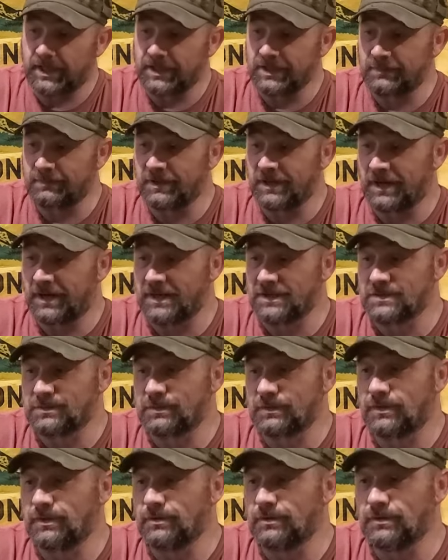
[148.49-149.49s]
And to be
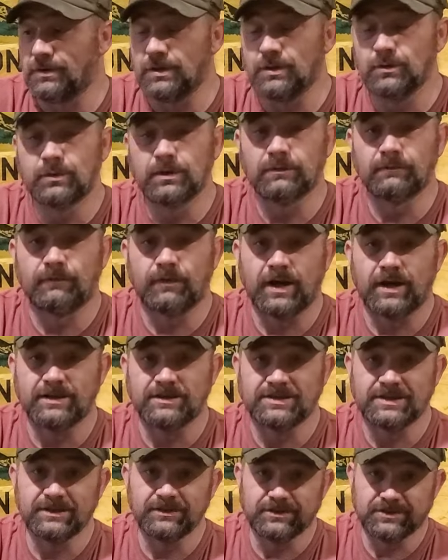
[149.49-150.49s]
honest with you, you can
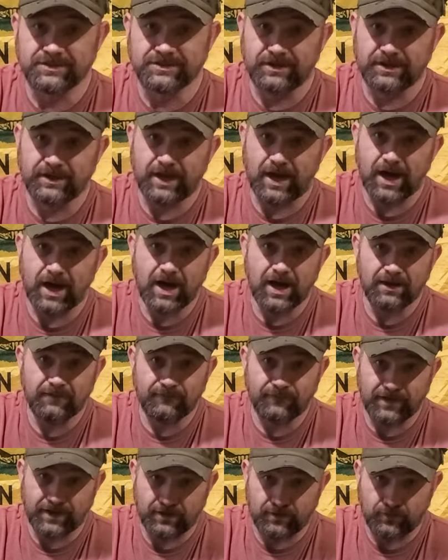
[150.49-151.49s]
find deals like I
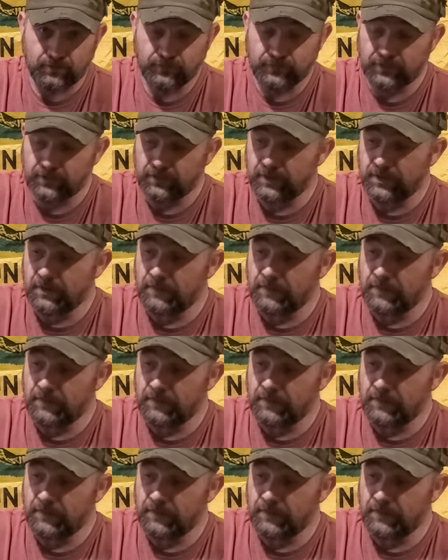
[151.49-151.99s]
found,